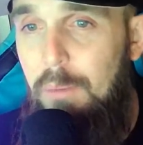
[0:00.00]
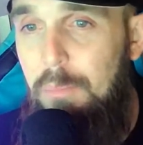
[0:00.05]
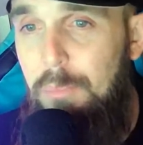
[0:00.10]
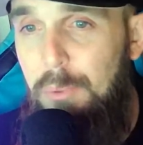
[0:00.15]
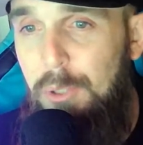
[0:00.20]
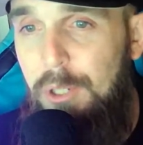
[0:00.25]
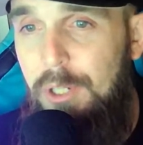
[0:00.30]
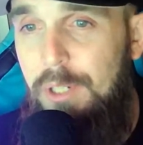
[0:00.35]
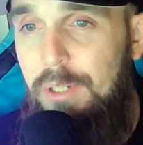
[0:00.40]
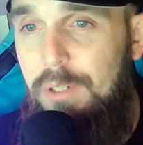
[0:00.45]

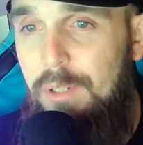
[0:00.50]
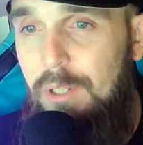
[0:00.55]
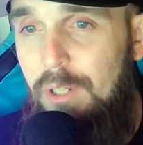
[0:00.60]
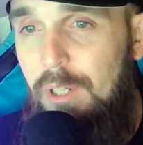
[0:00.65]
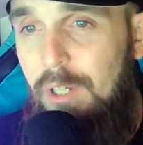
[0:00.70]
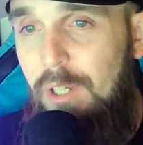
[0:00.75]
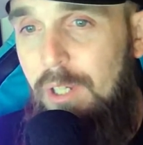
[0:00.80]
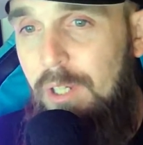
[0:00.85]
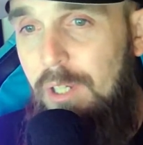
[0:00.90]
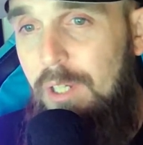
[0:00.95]
but
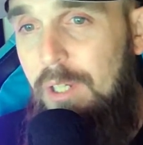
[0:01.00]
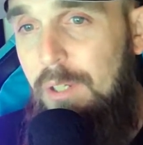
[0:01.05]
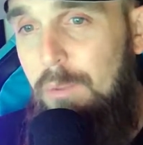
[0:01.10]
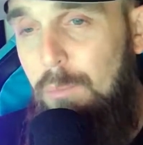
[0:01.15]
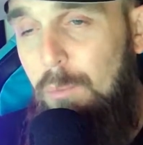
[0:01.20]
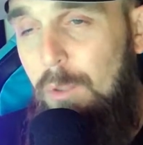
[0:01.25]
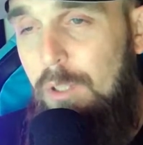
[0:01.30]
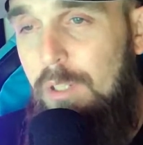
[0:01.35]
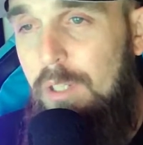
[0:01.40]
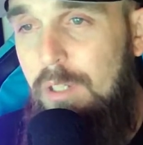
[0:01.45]

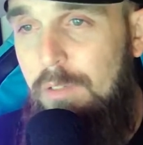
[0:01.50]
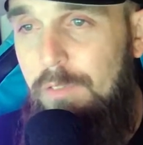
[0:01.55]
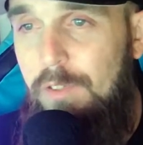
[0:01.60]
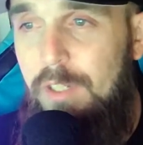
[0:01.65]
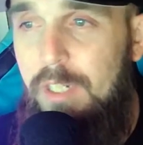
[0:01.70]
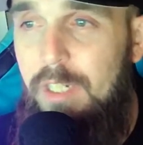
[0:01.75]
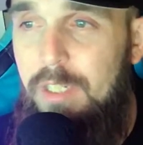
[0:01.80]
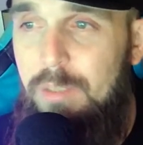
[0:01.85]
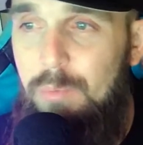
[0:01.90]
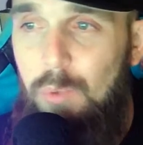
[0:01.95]
if
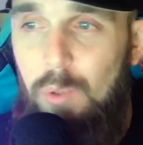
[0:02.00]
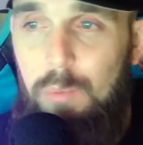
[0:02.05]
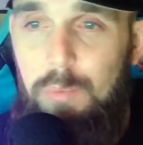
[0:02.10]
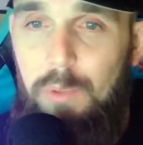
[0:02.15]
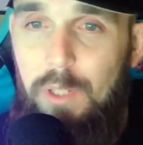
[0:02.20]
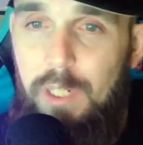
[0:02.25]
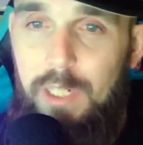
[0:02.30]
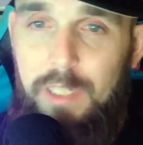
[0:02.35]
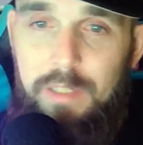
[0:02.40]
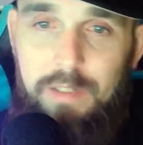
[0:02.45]
he gets more
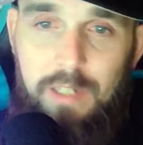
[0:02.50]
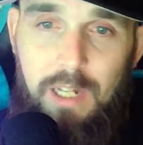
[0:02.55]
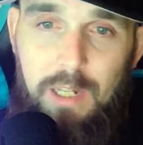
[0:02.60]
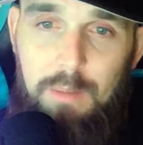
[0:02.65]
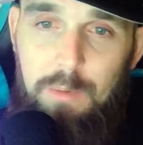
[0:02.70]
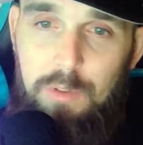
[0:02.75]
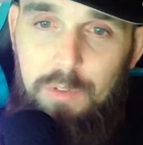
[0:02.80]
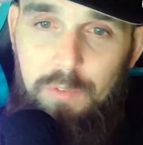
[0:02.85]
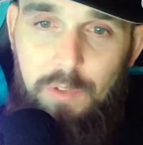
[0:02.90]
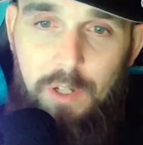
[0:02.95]
playing
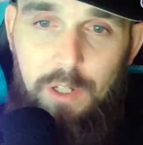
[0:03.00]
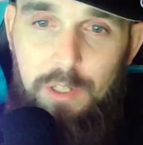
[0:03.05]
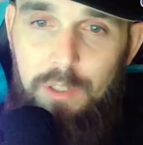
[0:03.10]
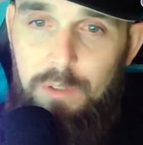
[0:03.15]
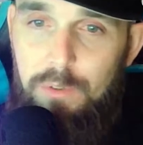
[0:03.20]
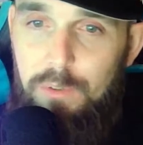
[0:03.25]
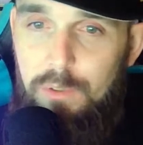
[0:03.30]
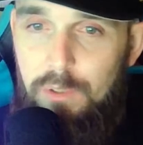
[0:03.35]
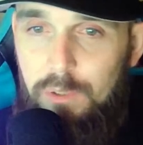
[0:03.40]
time, his value